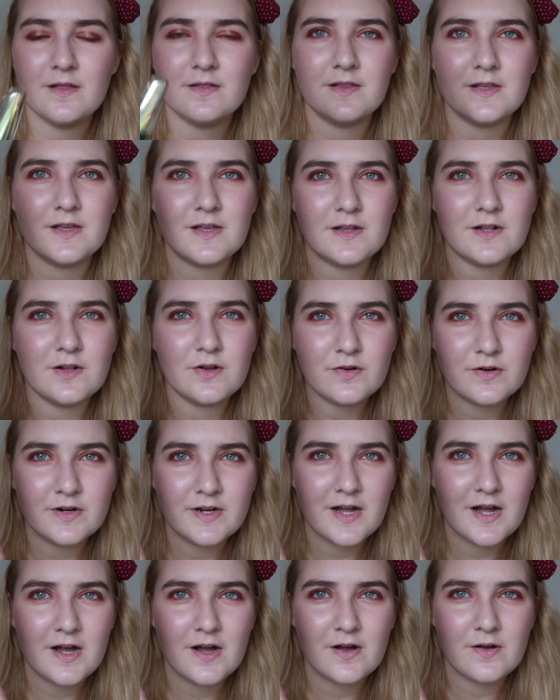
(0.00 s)
the
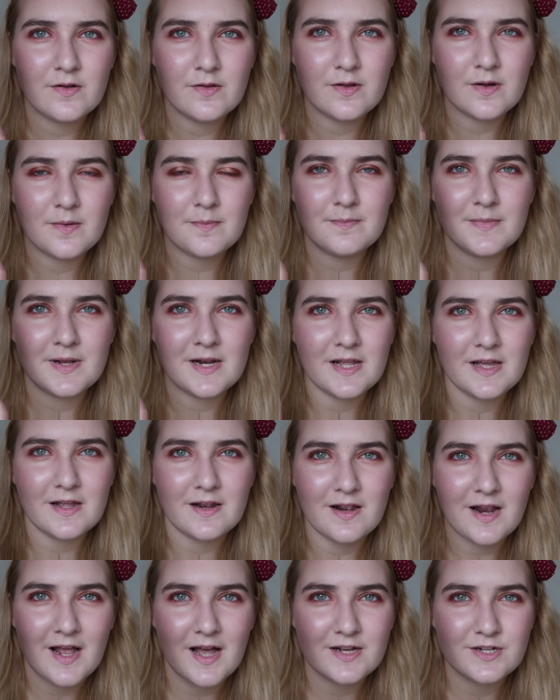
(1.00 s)
L'Oreal
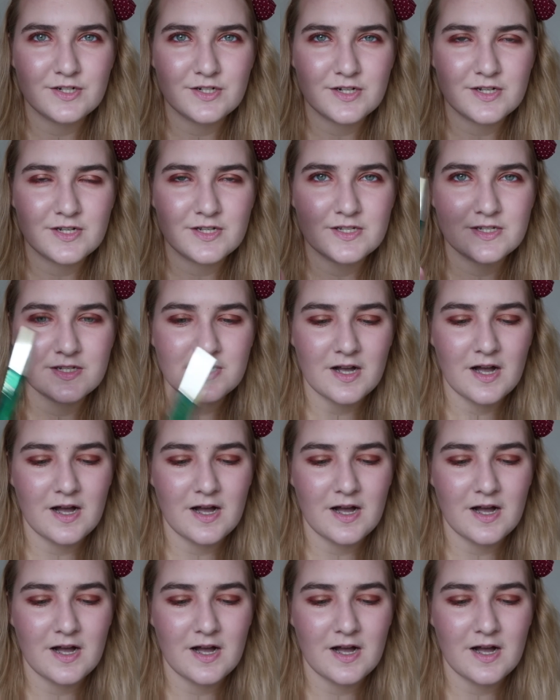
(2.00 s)
Million Lashes.